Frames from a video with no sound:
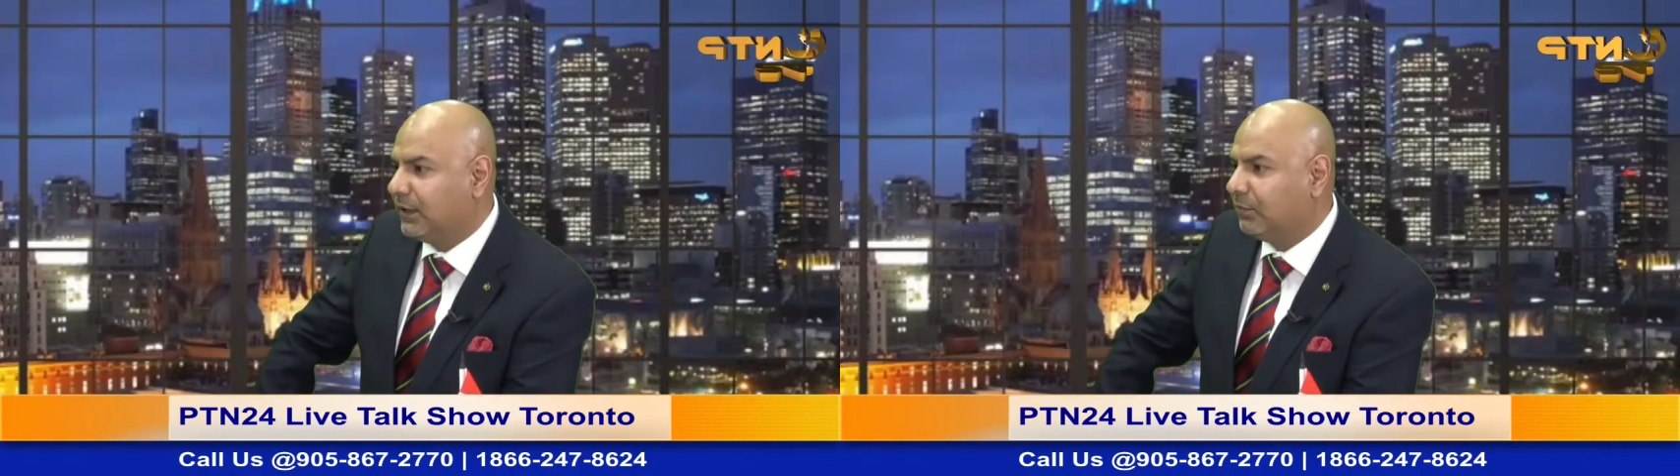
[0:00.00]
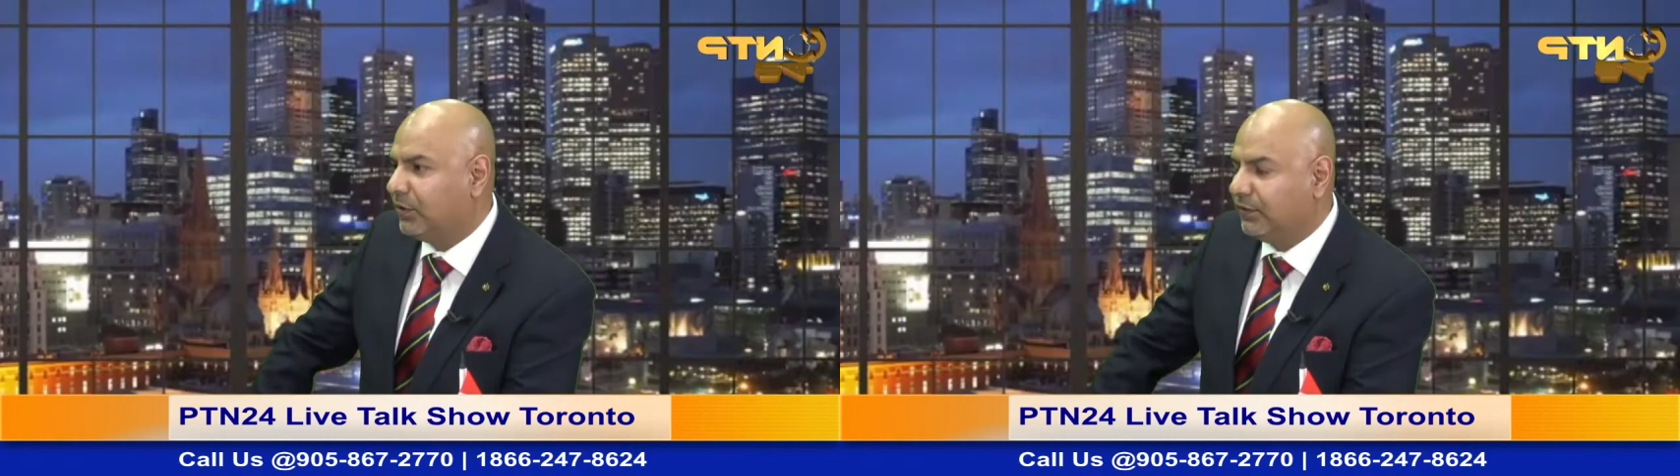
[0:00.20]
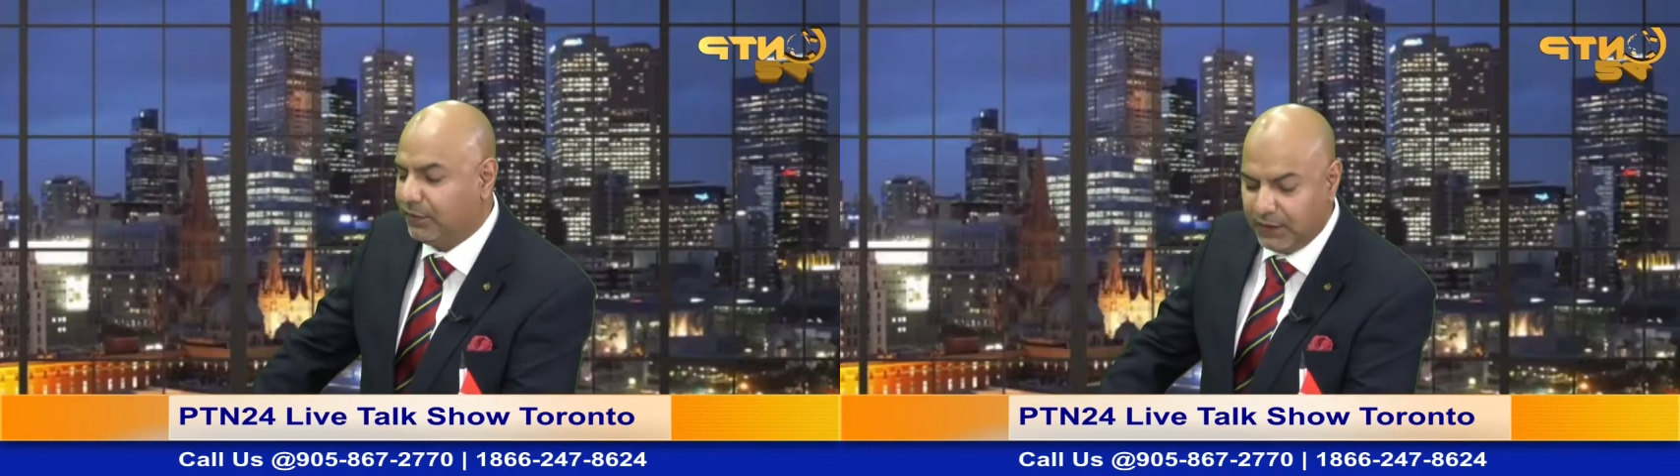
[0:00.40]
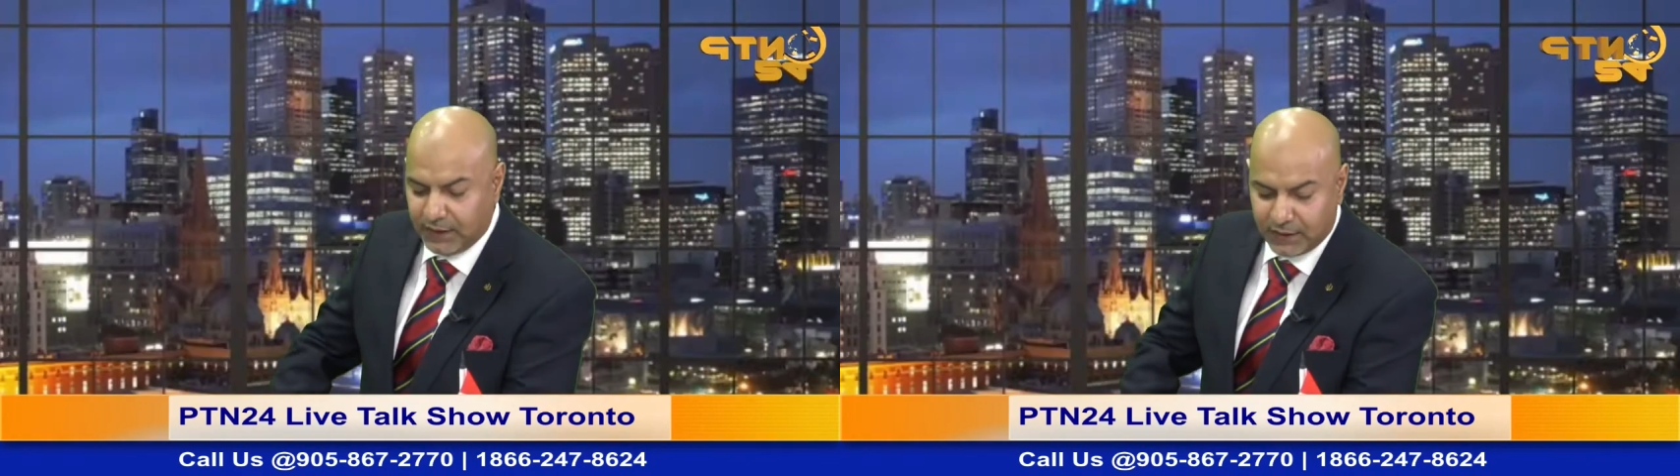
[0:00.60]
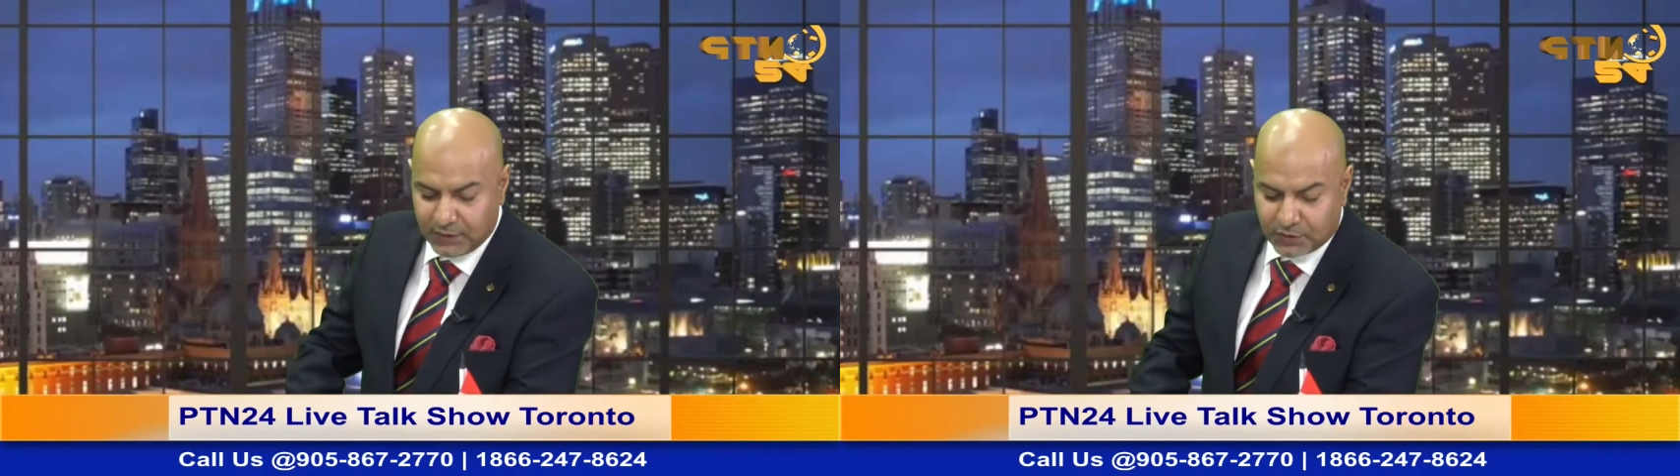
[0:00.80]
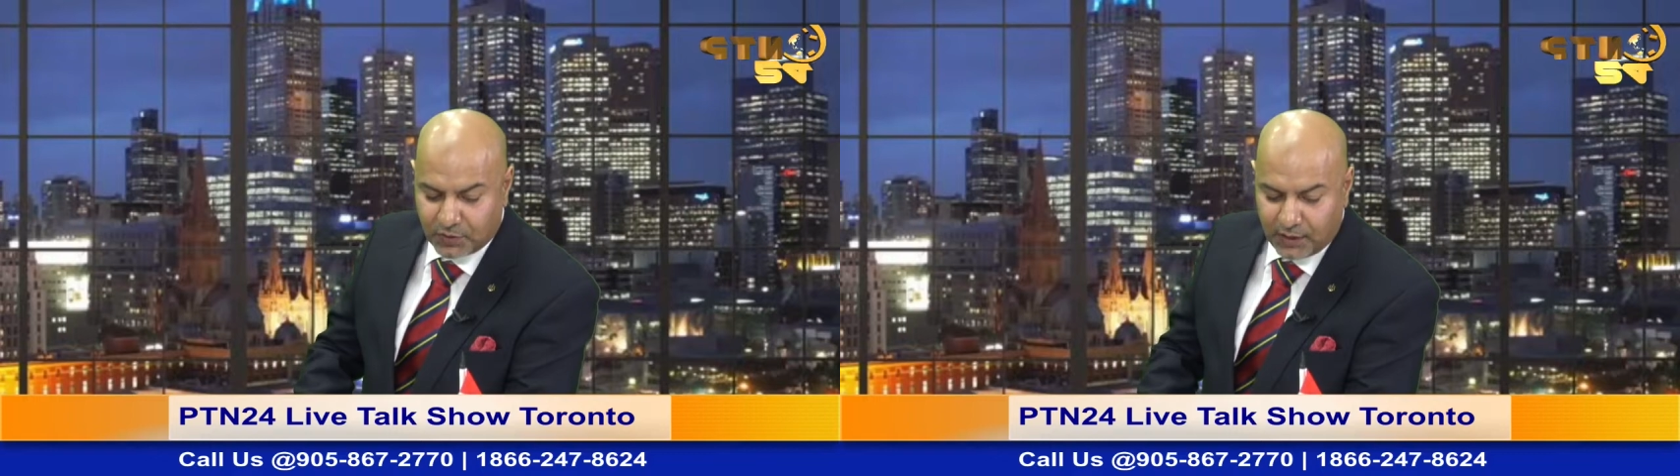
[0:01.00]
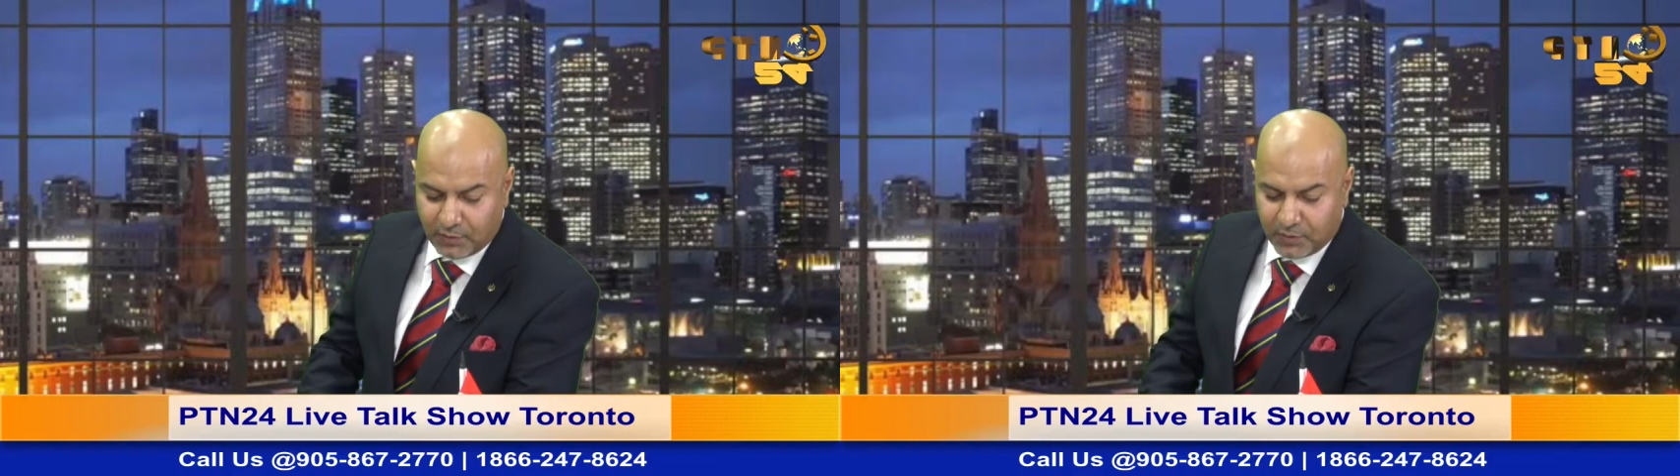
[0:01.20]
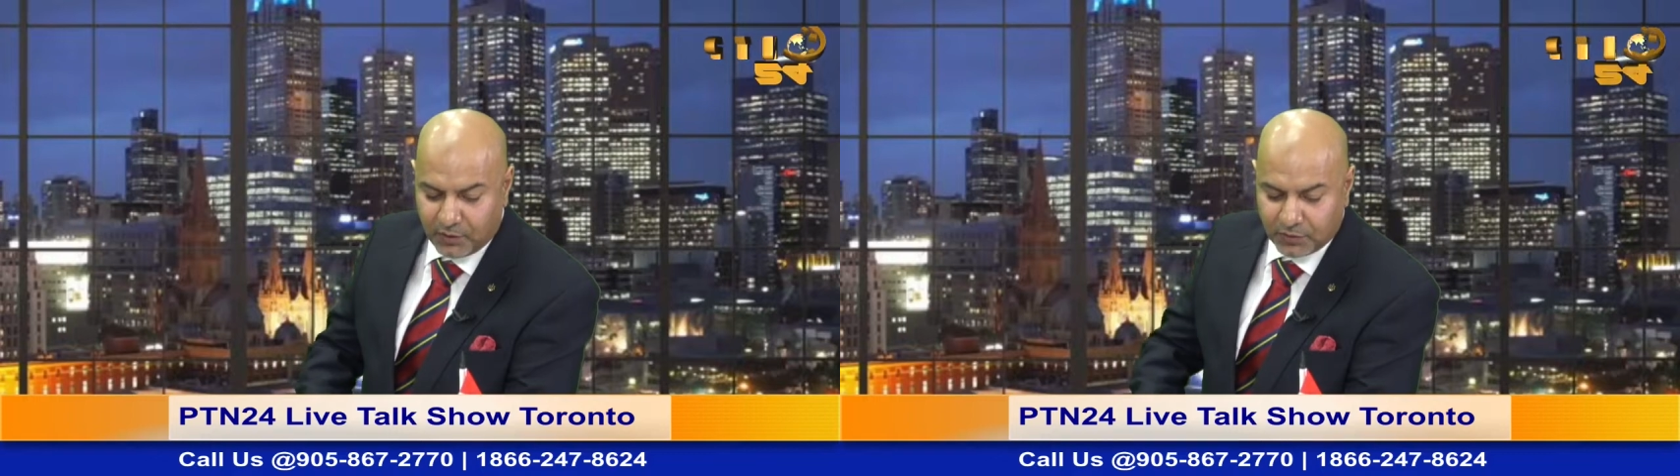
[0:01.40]
briefly described
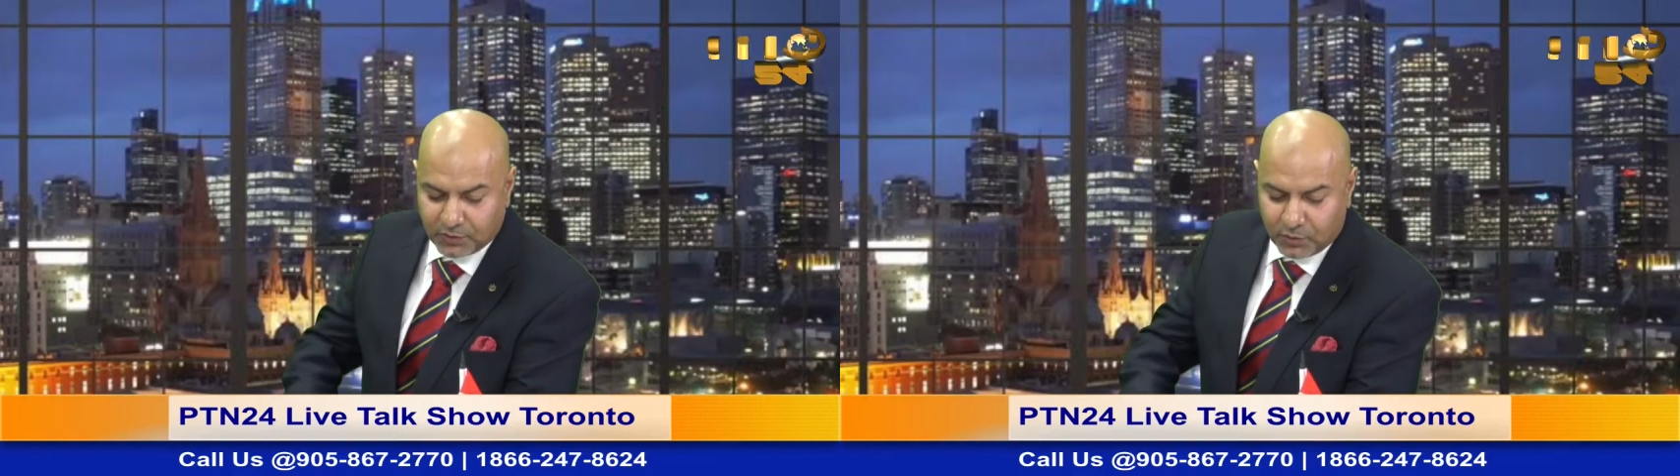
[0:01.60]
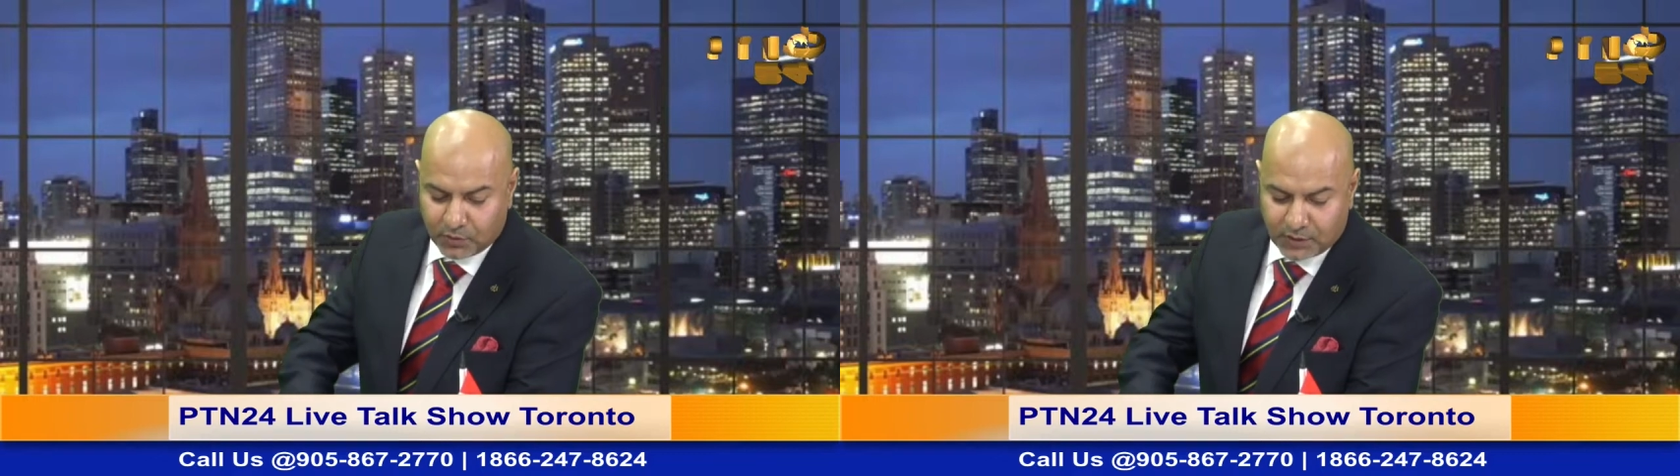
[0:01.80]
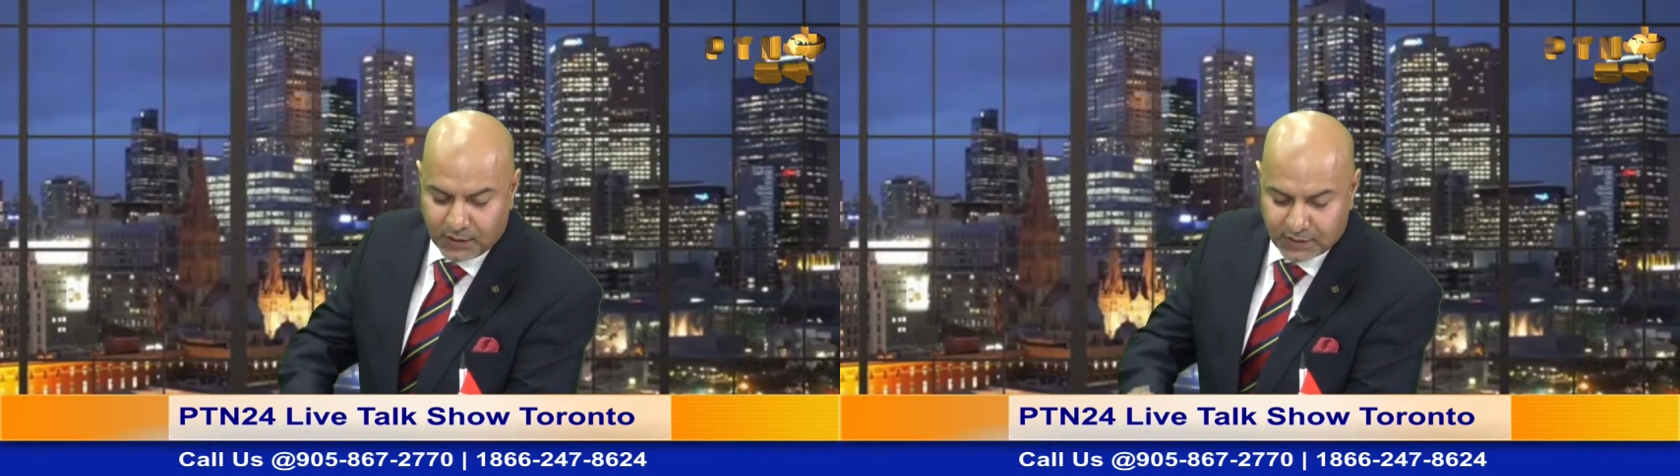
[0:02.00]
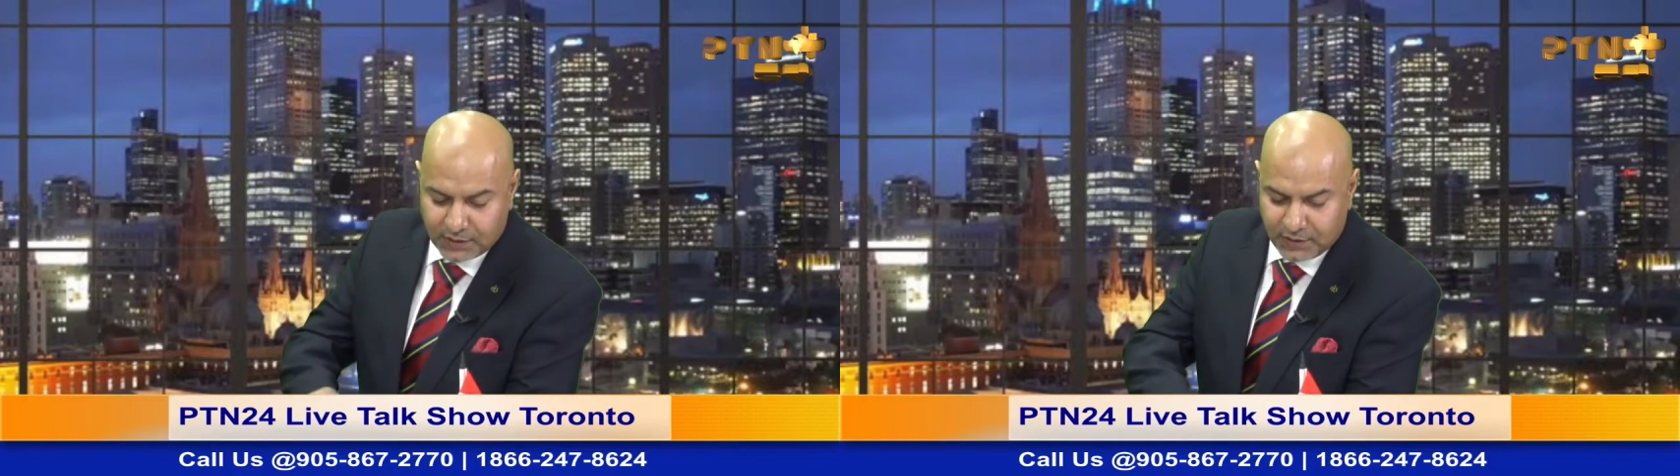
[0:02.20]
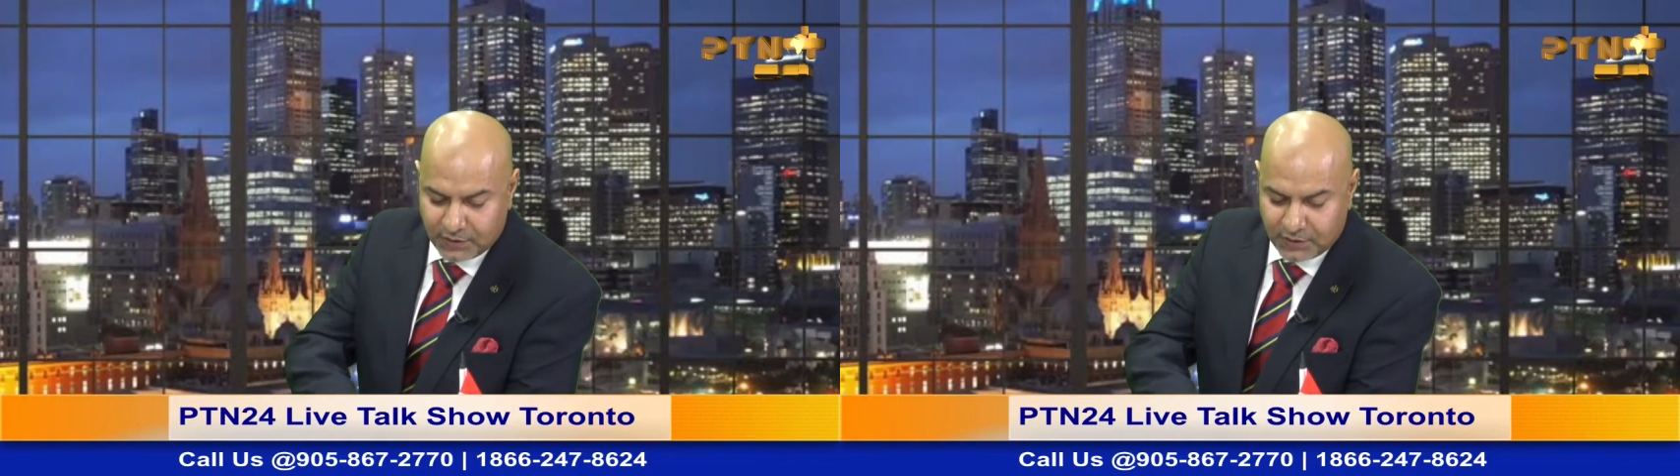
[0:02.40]
about sole custody,